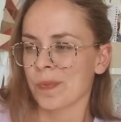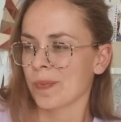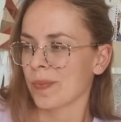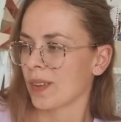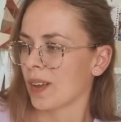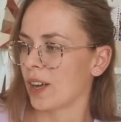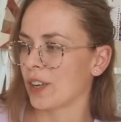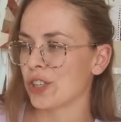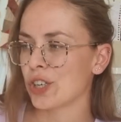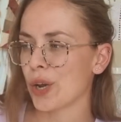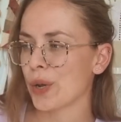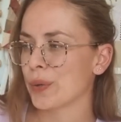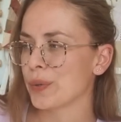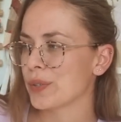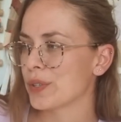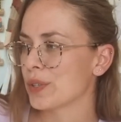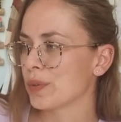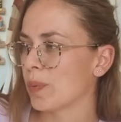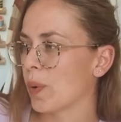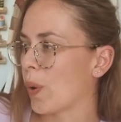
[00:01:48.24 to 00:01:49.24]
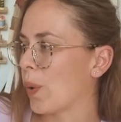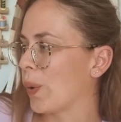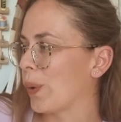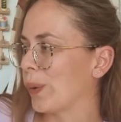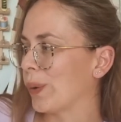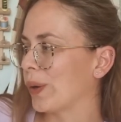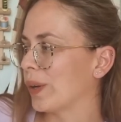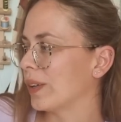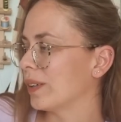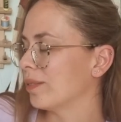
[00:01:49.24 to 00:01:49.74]
I chose the
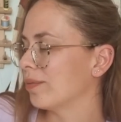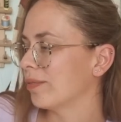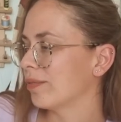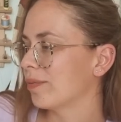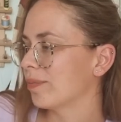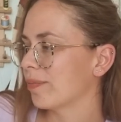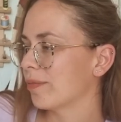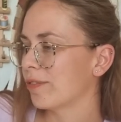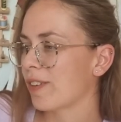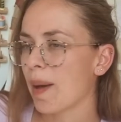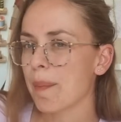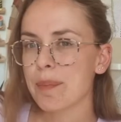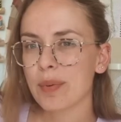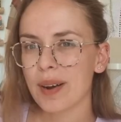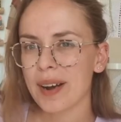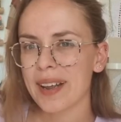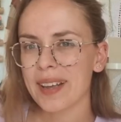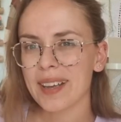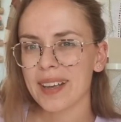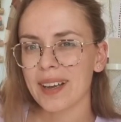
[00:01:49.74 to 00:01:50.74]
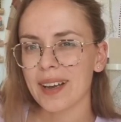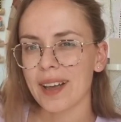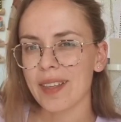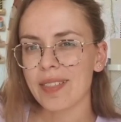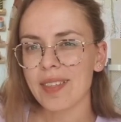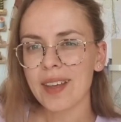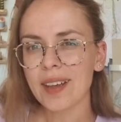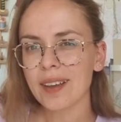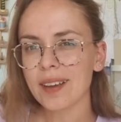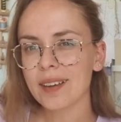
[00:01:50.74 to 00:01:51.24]
wrong fabric. I
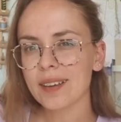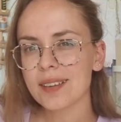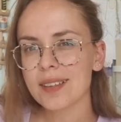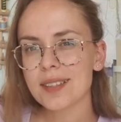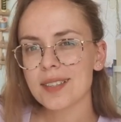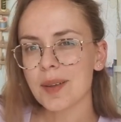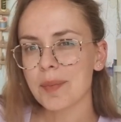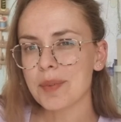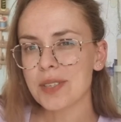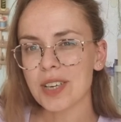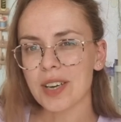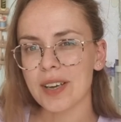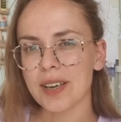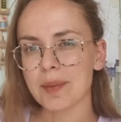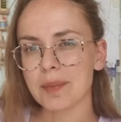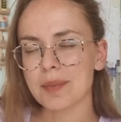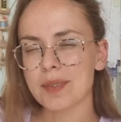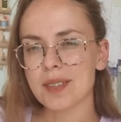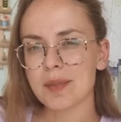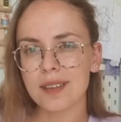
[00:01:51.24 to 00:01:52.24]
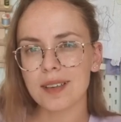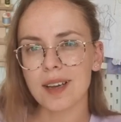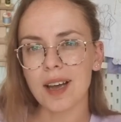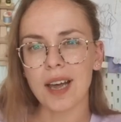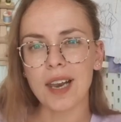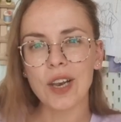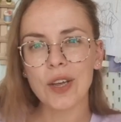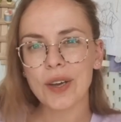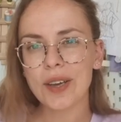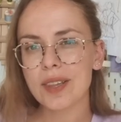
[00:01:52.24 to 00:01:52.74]
think sometimes
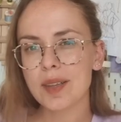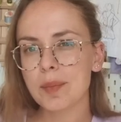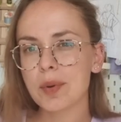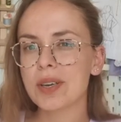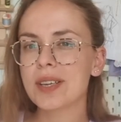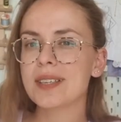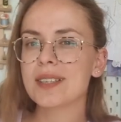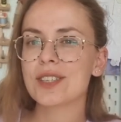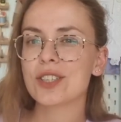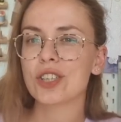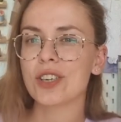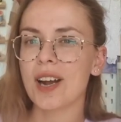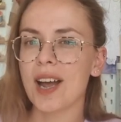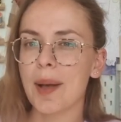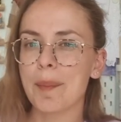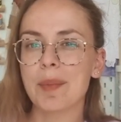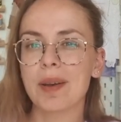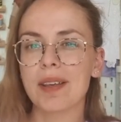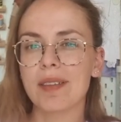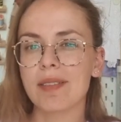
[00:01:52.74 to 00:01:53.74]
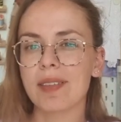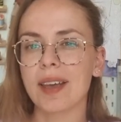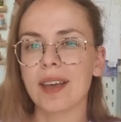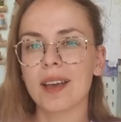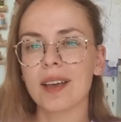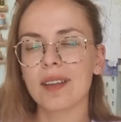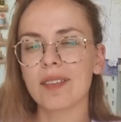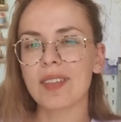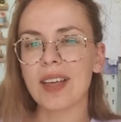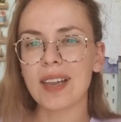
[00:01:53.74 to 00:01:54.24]
I look at them on Instagram and I
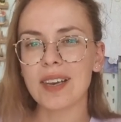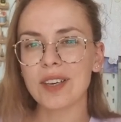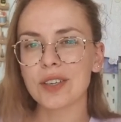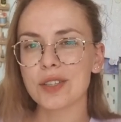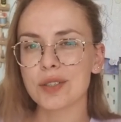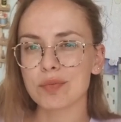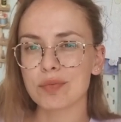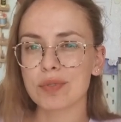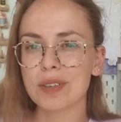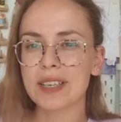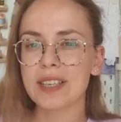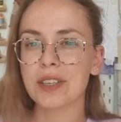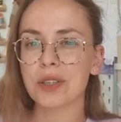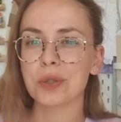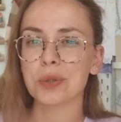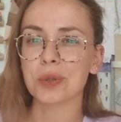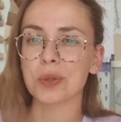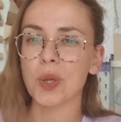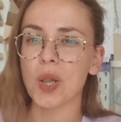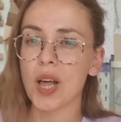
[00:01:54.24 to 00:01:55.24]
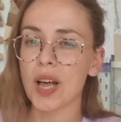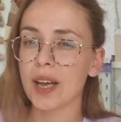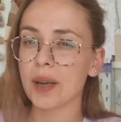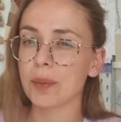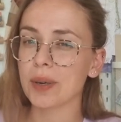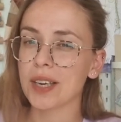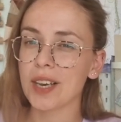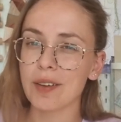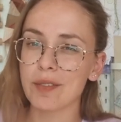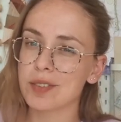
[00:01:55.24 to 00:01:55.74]
think, that looks really cool, I
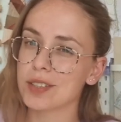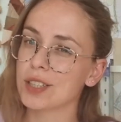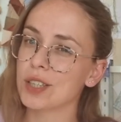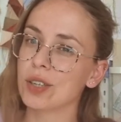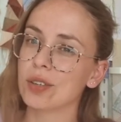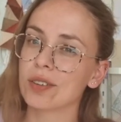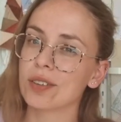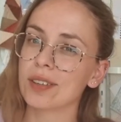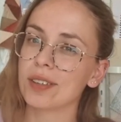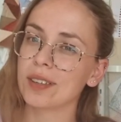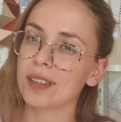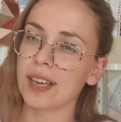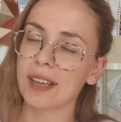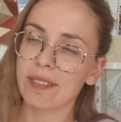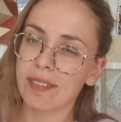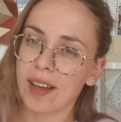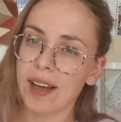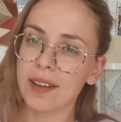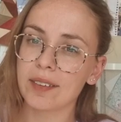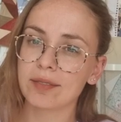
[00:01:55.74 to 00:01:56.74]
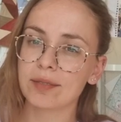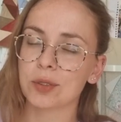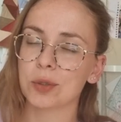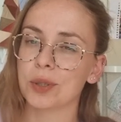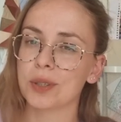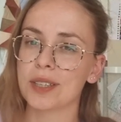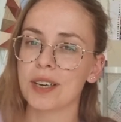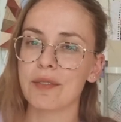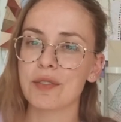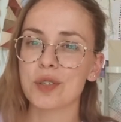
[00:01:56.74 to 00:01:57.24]
would love to look like that, or
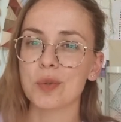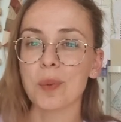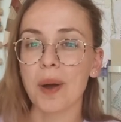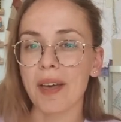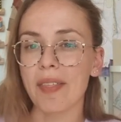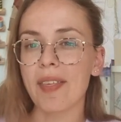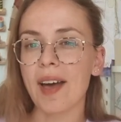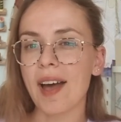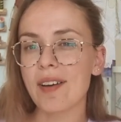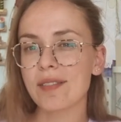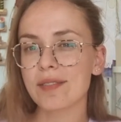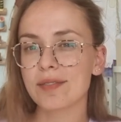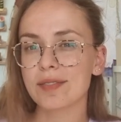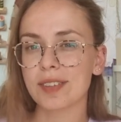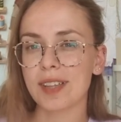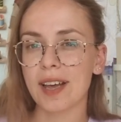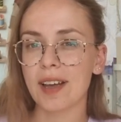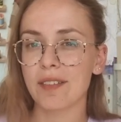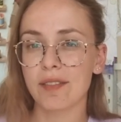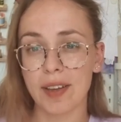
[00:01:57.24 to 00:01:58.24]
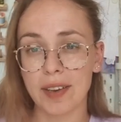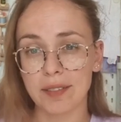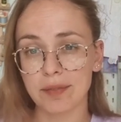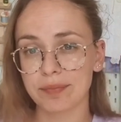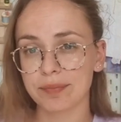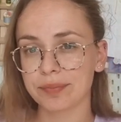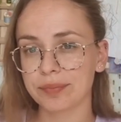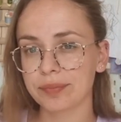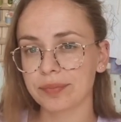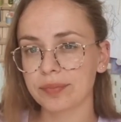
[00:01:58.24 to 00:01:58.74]
I'd love to wear that for that event.
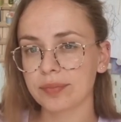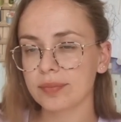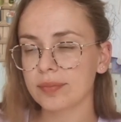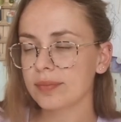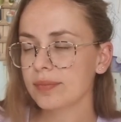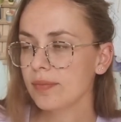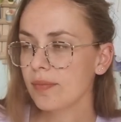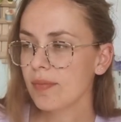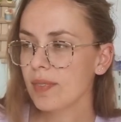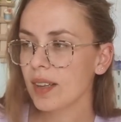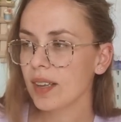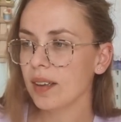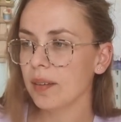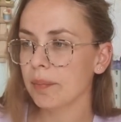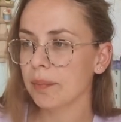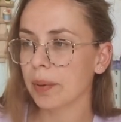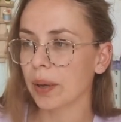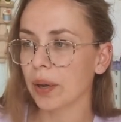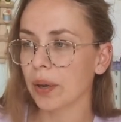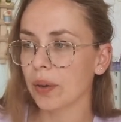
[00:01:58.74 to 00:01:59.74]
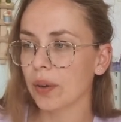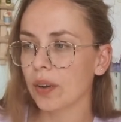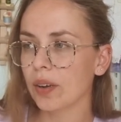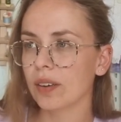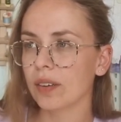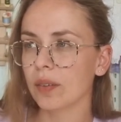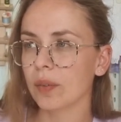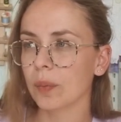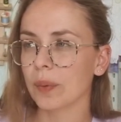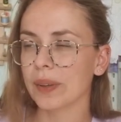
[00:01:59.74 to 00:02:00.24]
But
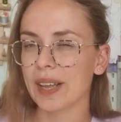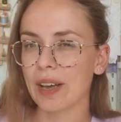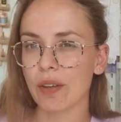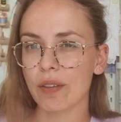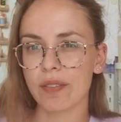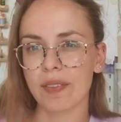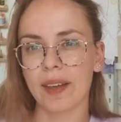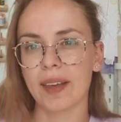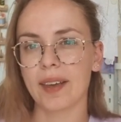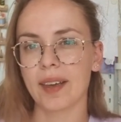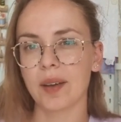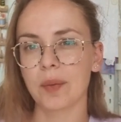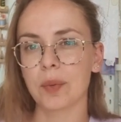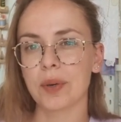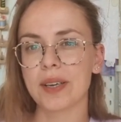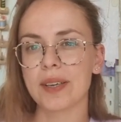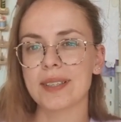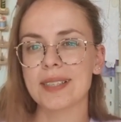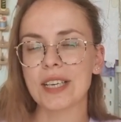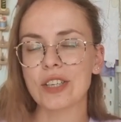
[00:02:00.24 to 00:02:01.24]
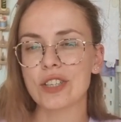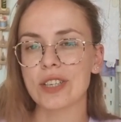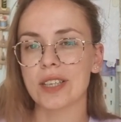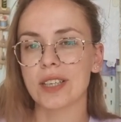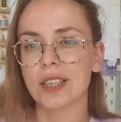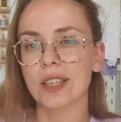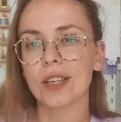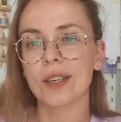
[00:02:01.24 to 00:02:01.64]
without thinking what it is actually gonna look